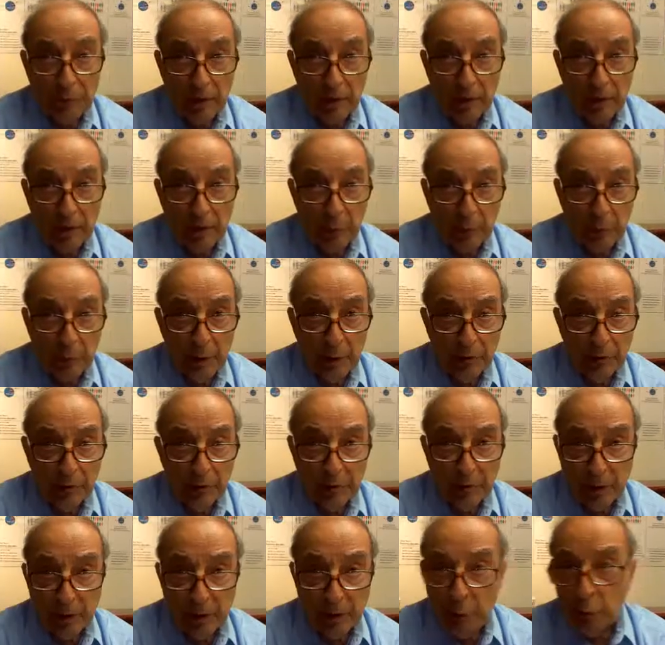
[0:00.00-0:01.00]
In other words, we have a
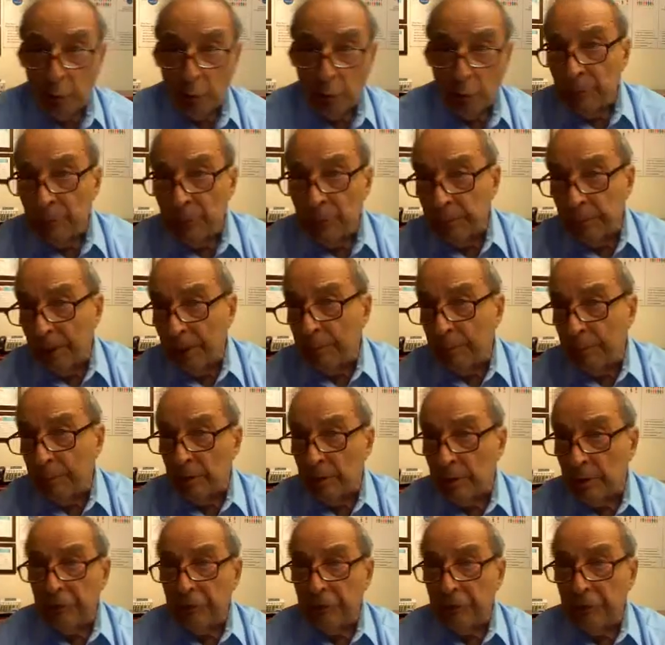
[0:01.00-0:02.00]
subgroup in the
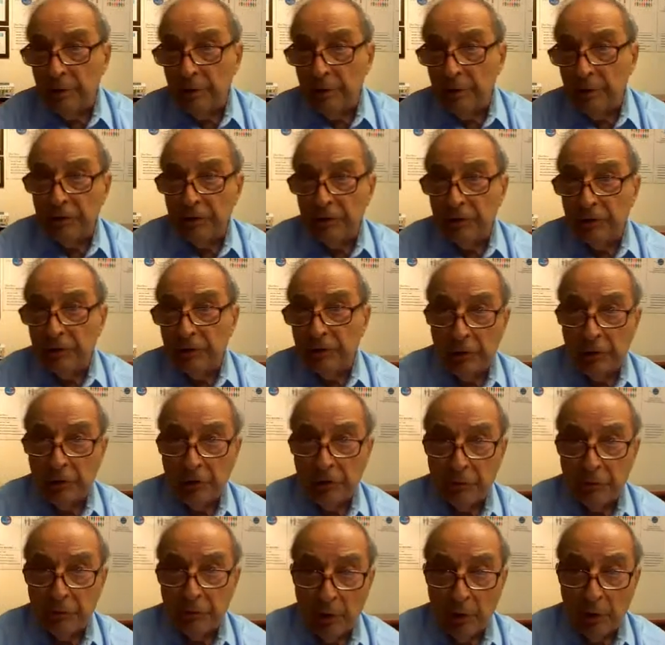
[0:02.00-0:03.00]
population that is at
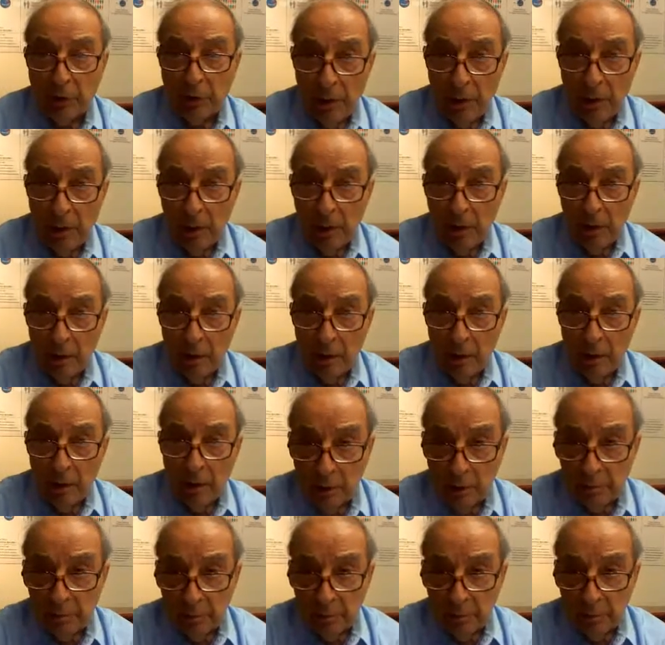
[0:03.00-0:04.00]
risk for,
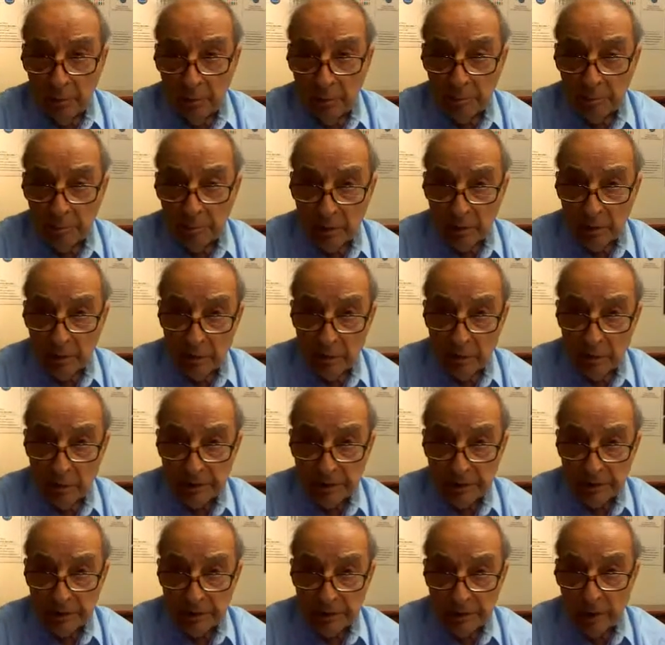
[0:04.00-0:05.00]

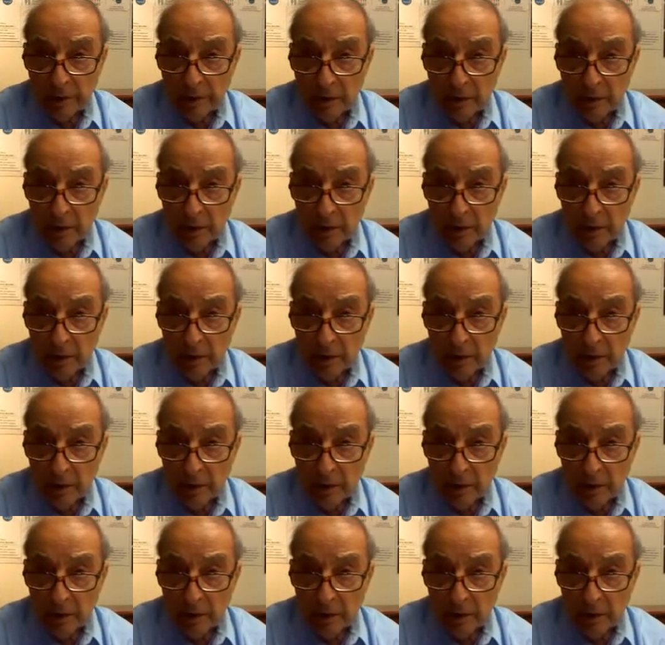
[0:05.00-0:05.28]
let's say,